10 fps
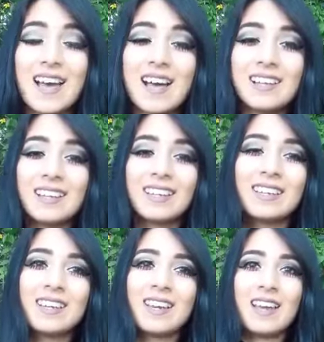Ali,
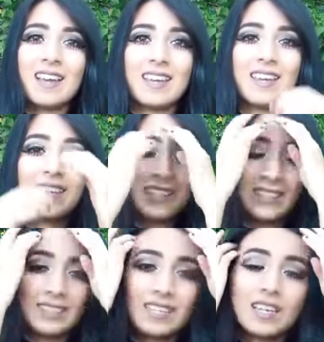
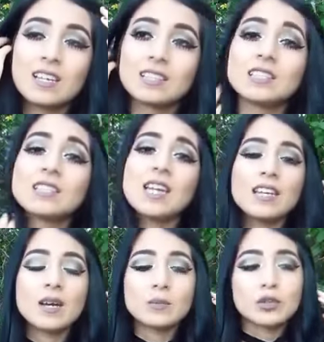and
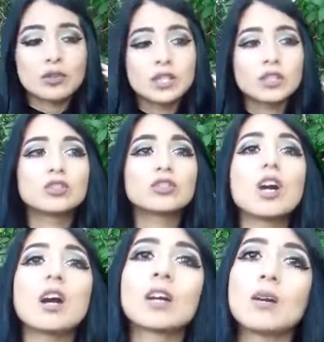today I'm going to
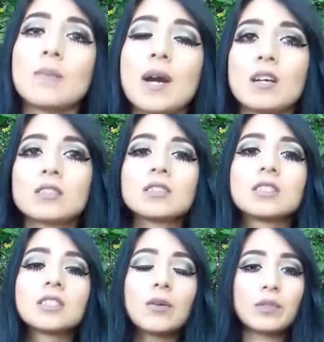talk about
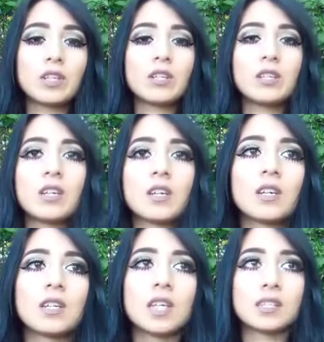something
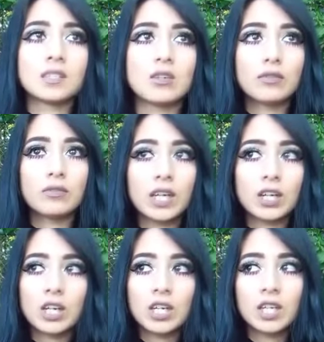that's a
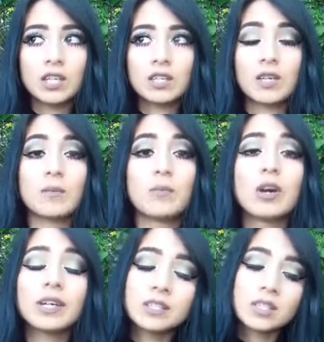very
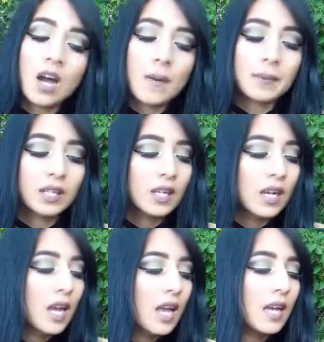important topic,
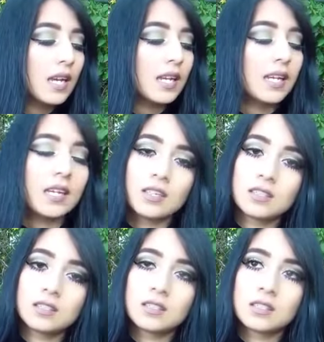
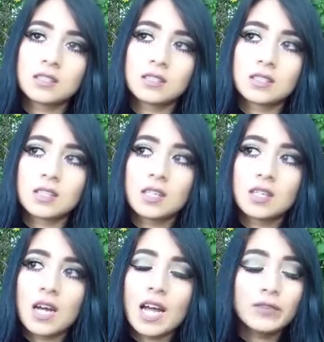and
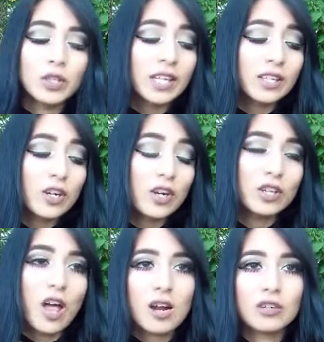I feel like a
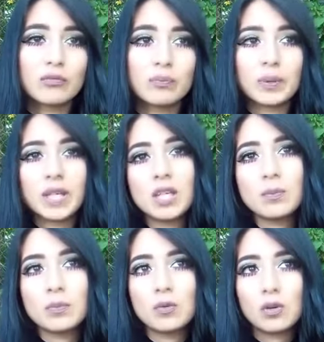lot of
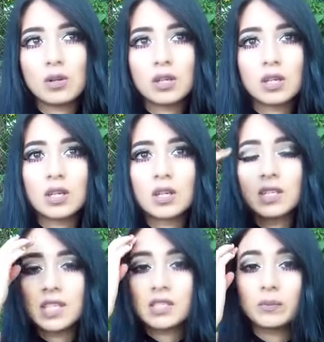people
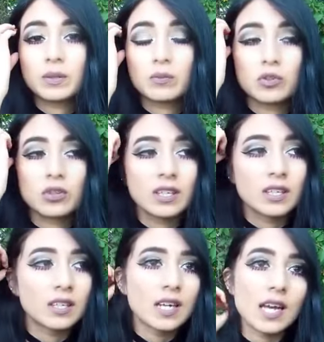need to be more
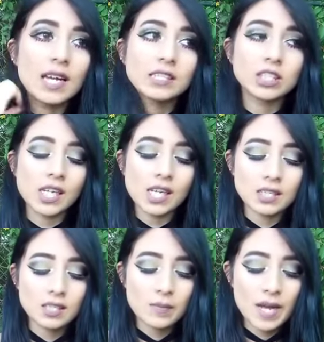
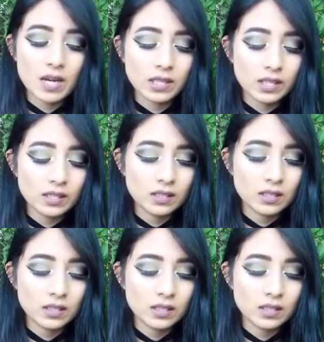educated about it,